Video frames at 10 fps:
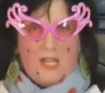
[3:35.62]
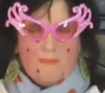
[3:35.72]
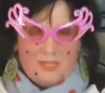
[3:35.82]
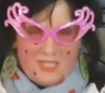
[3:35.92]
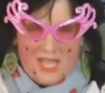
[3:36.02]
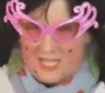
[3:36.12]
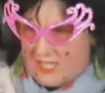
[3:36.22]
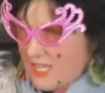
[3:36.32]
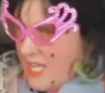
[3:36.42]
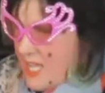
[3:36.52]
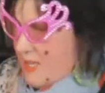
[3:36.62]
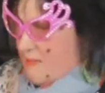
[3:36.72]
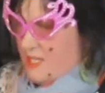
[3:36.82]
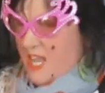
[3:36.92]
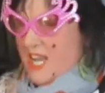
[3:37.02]
bit upset.
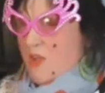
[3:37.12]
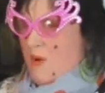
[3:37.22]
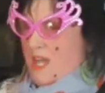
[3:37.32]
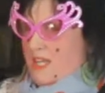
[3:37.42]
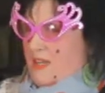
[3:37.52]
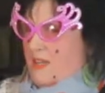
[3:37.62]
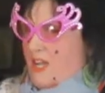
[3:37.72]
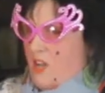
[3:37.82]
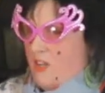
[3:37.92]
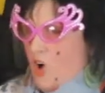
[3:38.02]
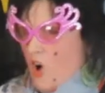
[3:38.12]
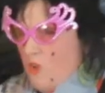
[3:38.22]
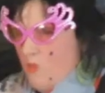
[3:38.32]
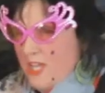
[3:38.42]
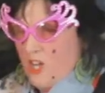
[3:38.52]
But anyway, and
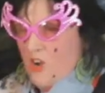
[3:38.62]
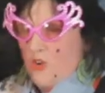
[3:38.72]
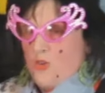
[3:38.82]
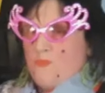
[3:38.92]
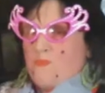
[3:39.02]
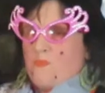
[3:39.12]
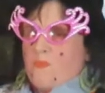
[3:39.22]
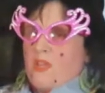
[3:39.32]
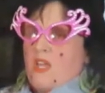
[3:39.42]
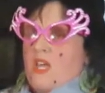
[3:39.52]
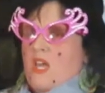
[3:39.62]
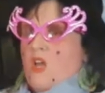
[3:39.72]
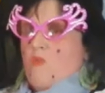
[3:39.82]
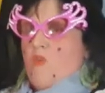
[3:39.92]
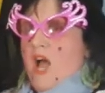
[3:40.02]
on we go.
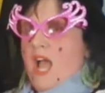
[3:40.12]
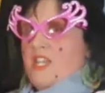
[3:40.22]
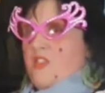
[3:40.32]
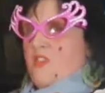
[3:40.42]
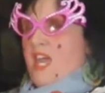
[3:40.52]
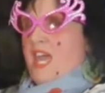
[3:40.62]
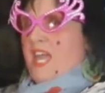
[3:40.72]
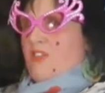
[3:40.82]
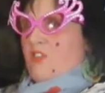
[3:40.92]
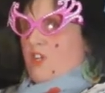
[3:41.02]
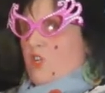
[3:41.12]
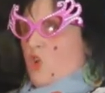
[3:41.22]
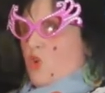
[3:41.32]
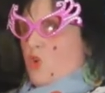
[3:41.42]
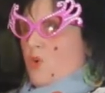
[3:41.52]
Right there in the
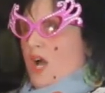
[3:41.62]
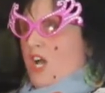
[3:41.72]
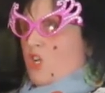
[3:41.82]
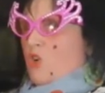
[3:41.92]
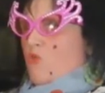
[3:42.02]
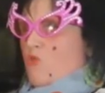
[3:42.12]
loo, a